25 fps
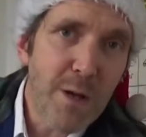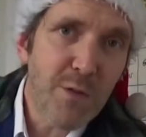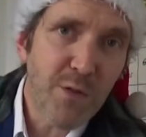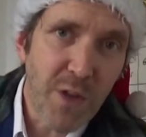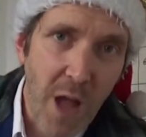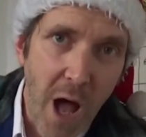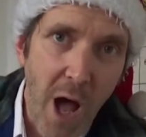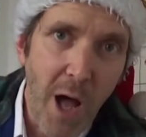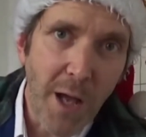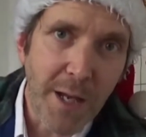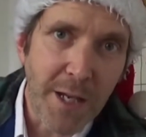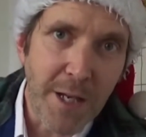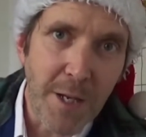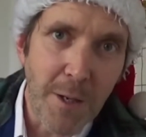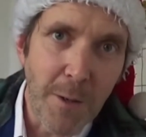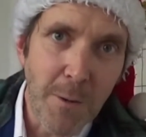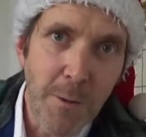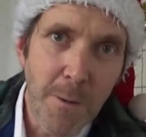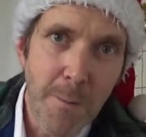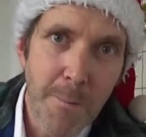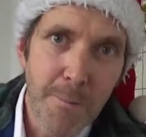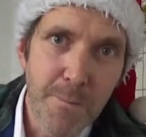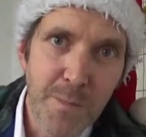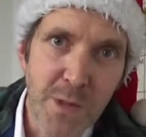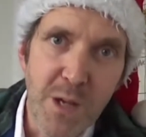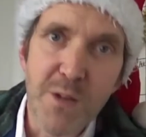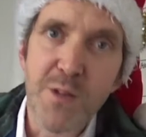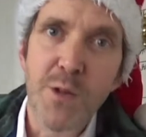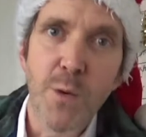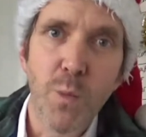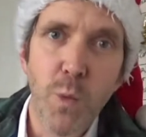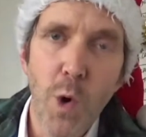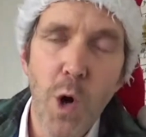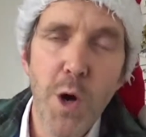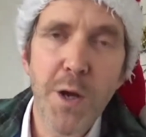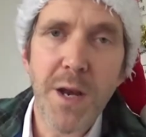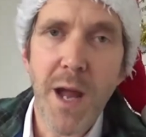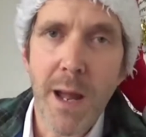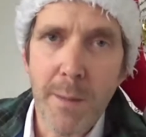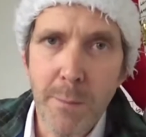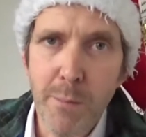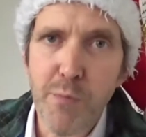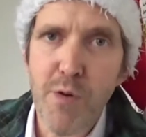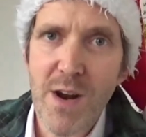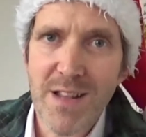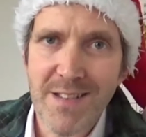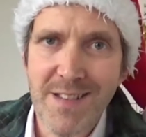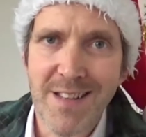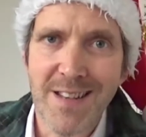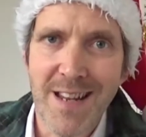argue that the word
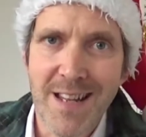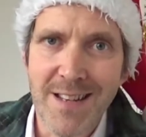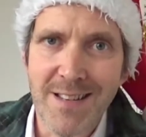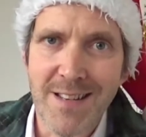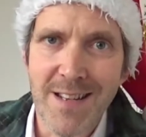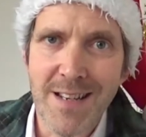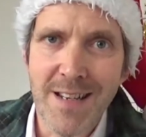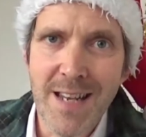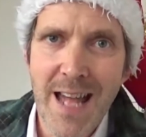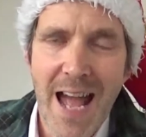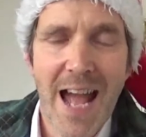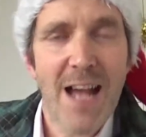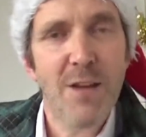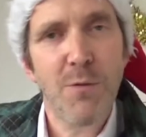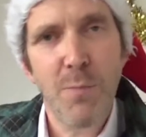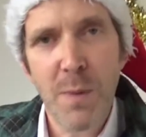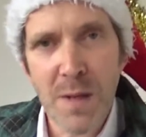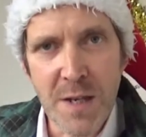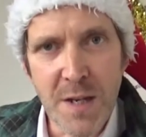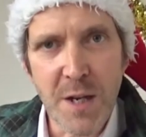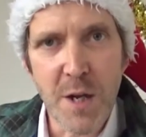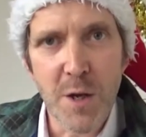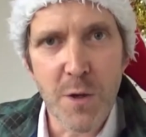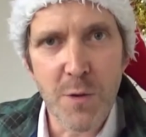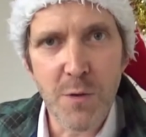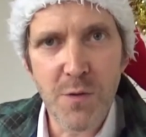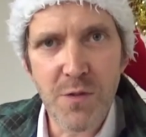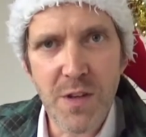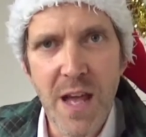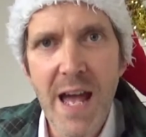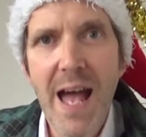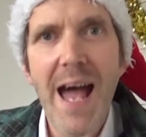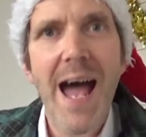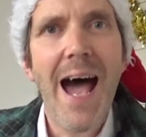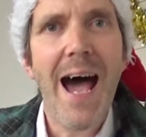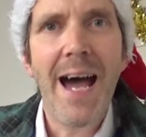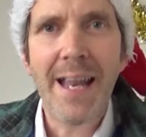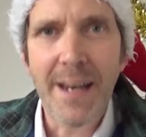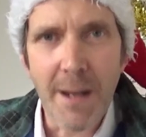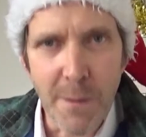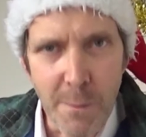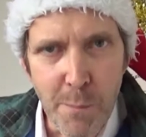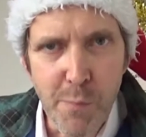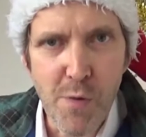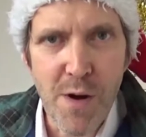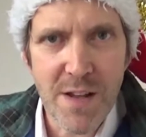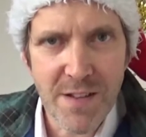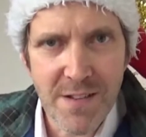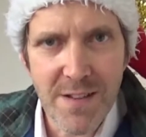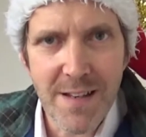unprecedented has been used an
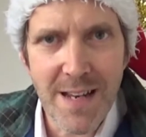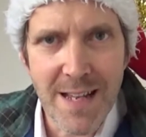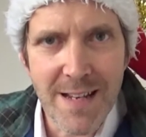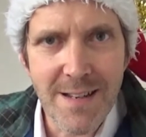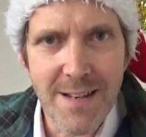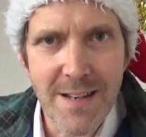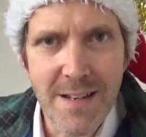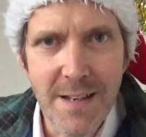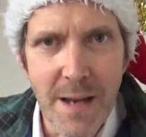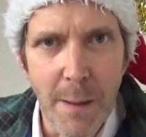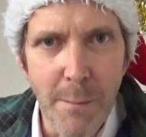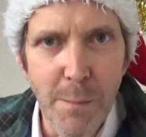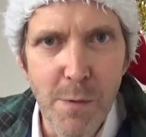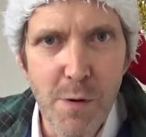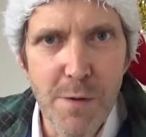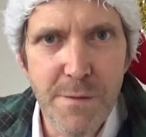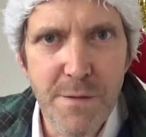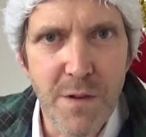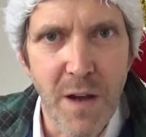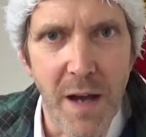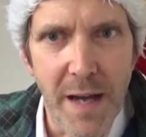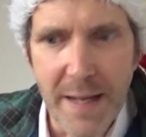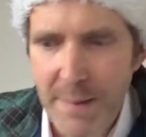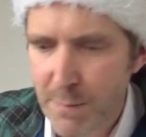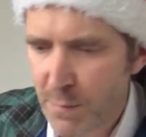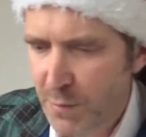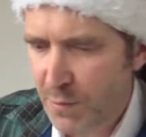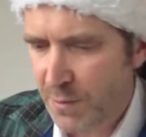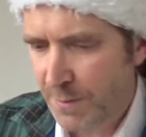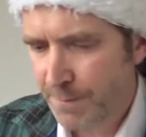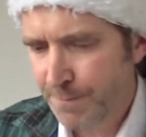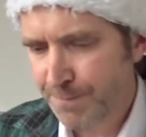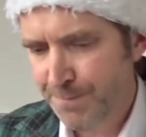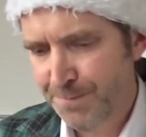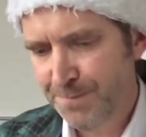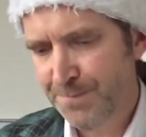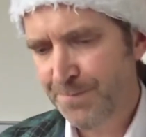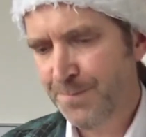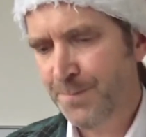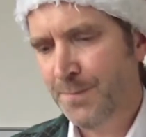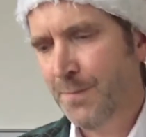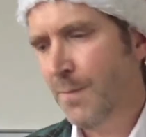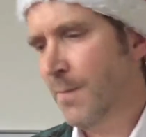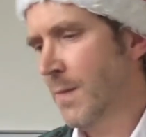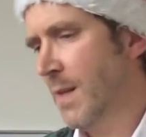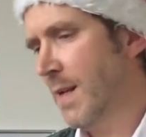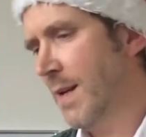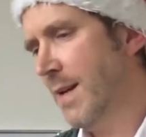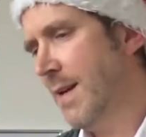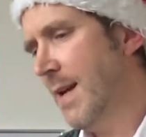unprecedented number of times.
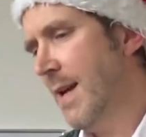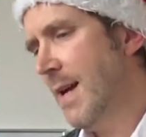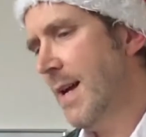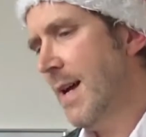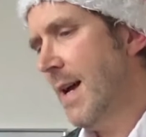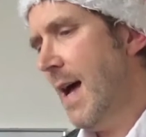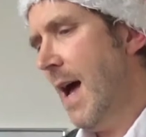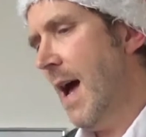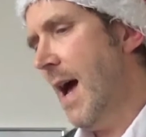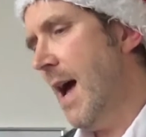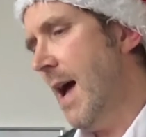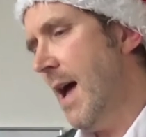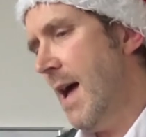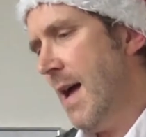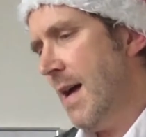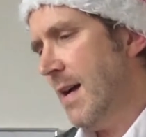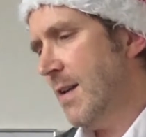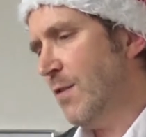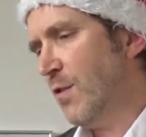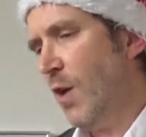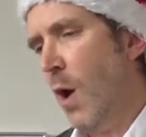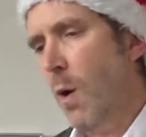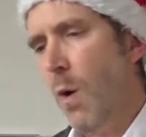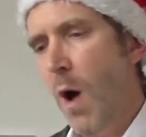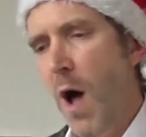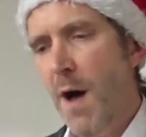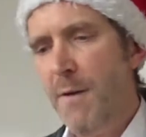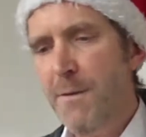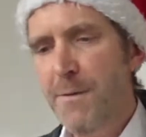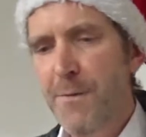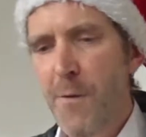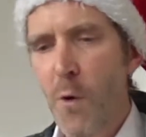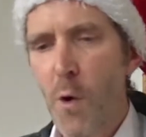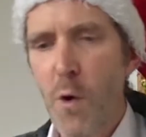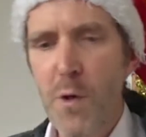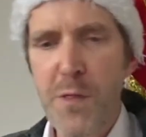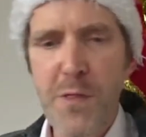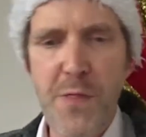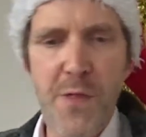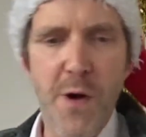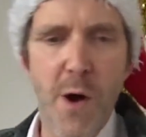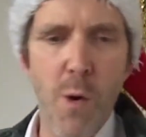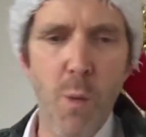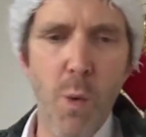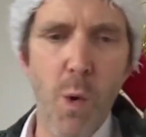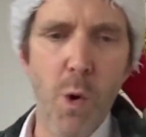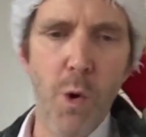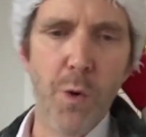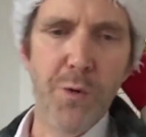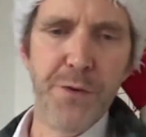So our fourth
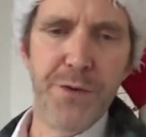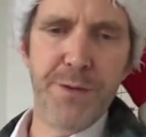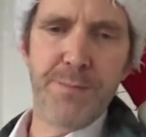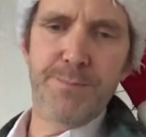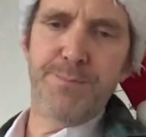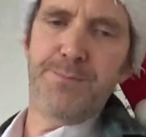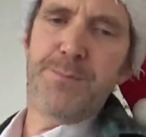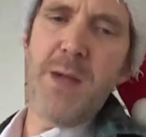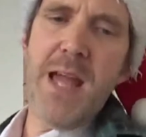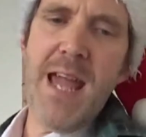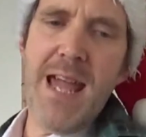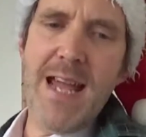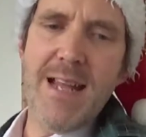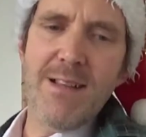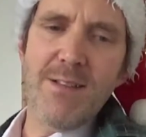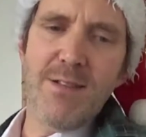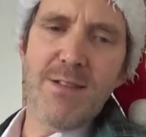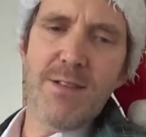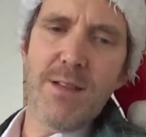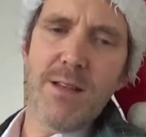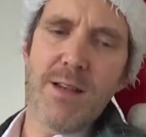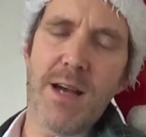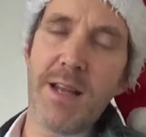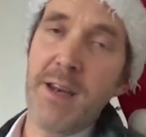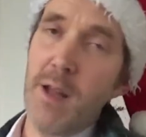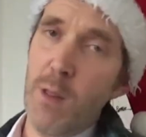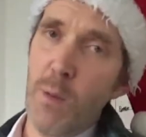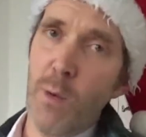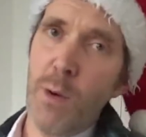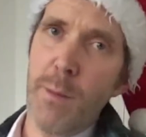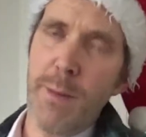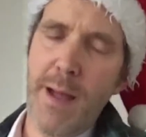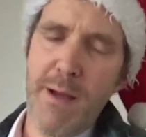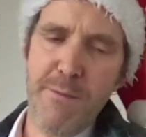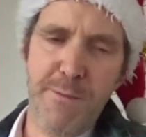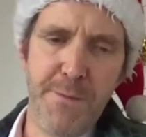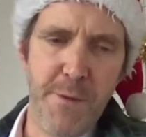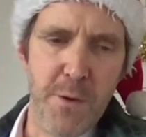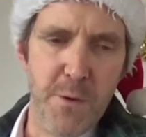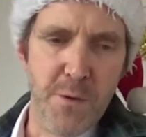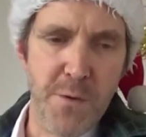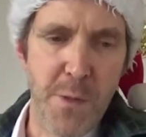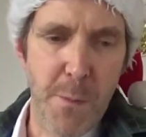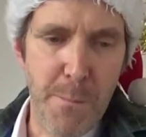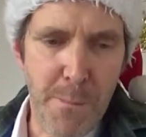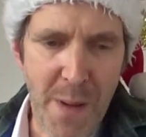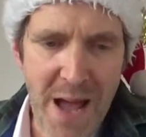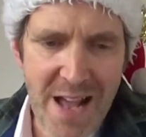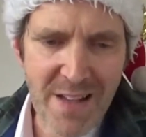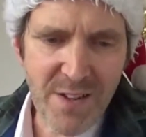award is another one about food. The
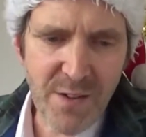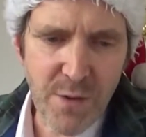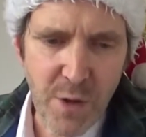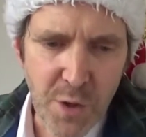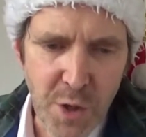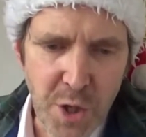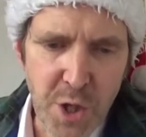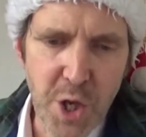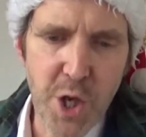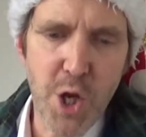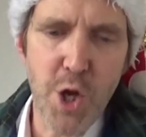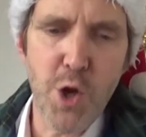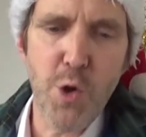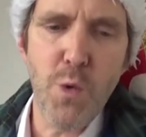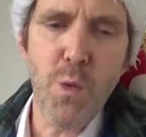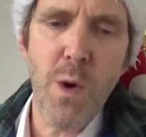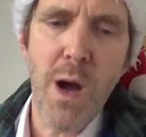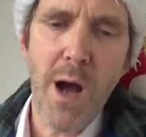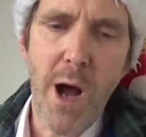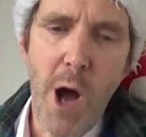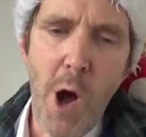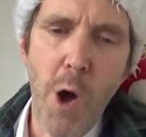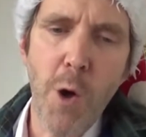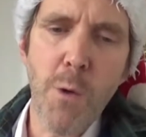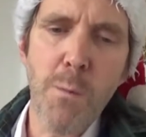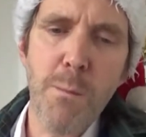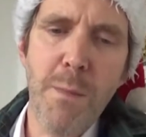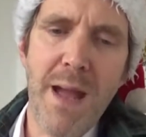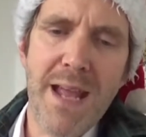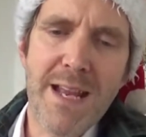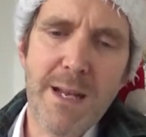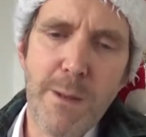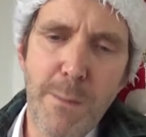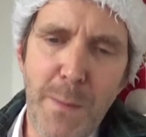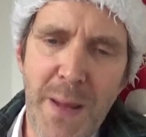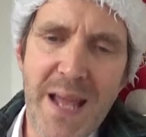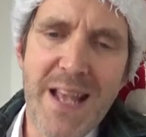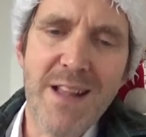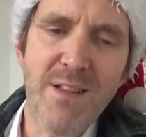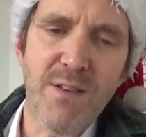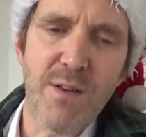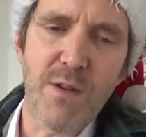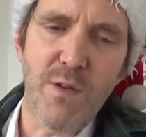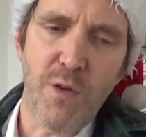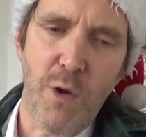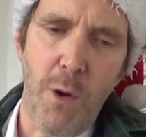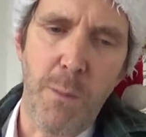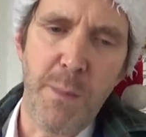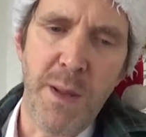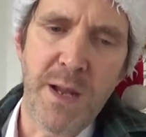best new homemade pizza
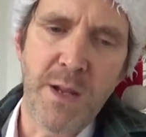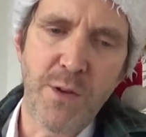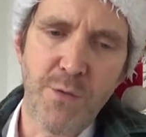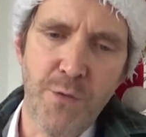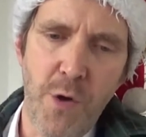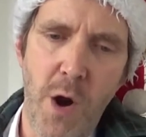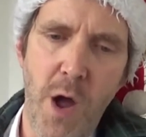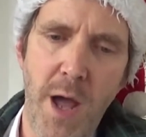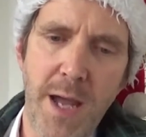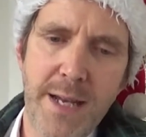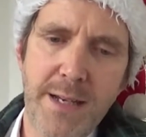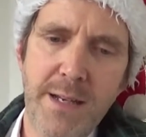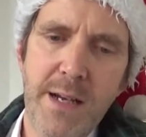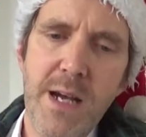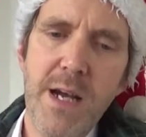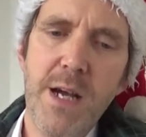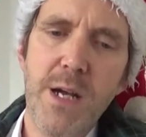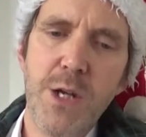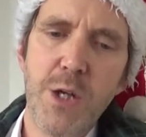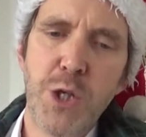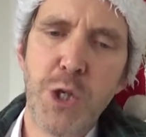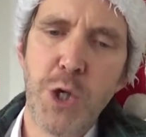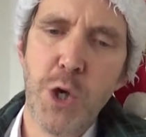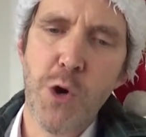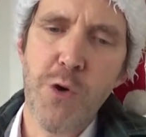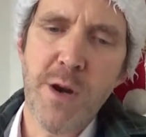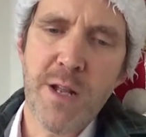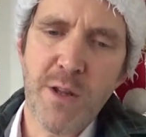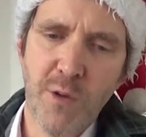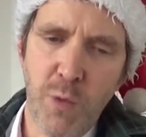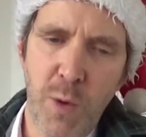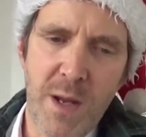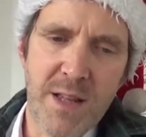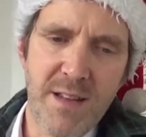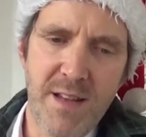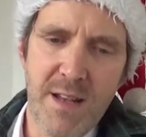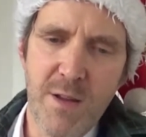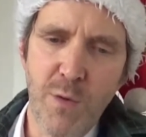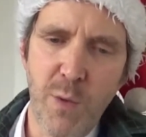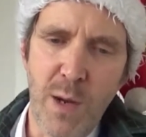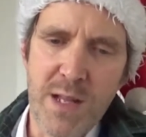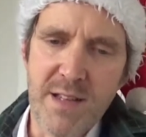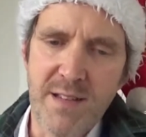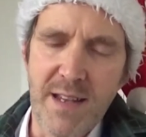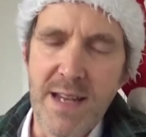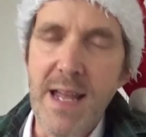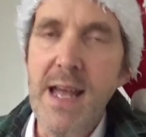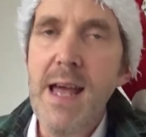topping tried during 2020.